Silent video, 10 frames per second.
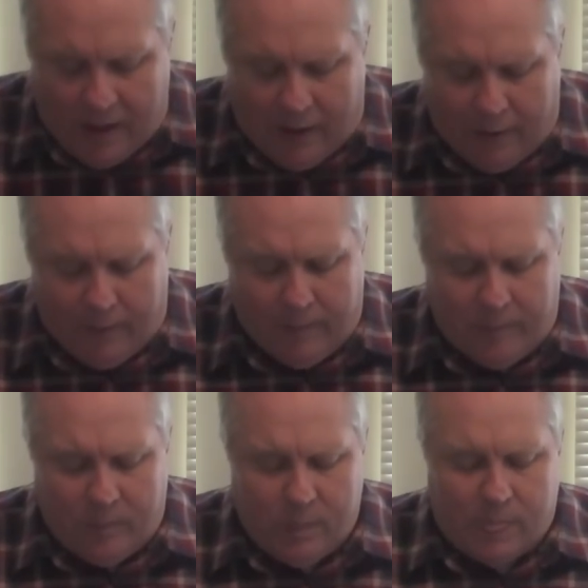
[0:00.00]

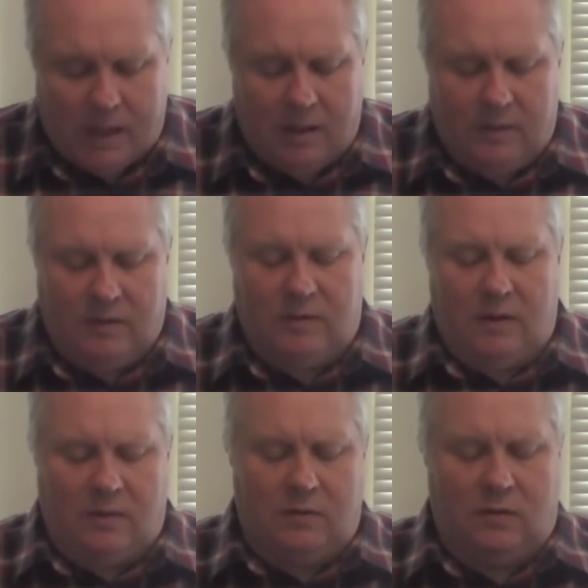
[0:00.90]
Um, this
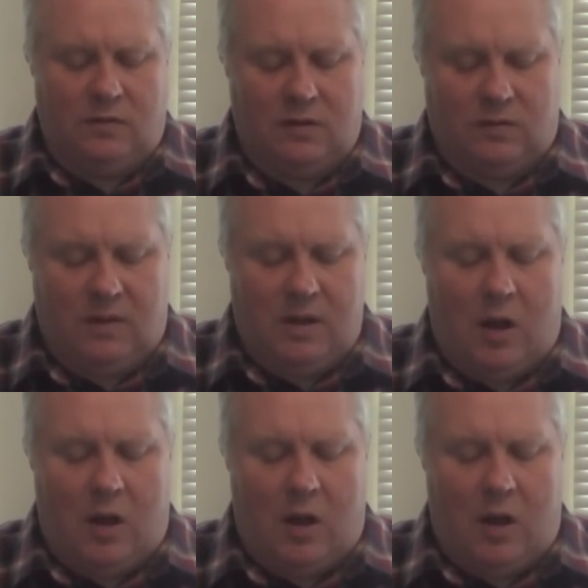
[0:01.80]
and this is just the